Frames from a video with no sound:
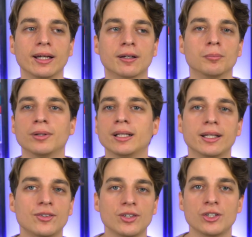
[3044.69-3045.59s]
a
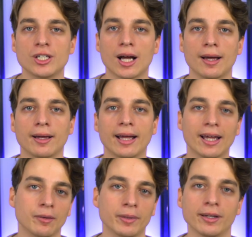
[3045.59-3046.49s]
completely C G I
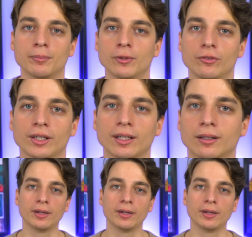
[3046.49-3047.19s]
animated movie.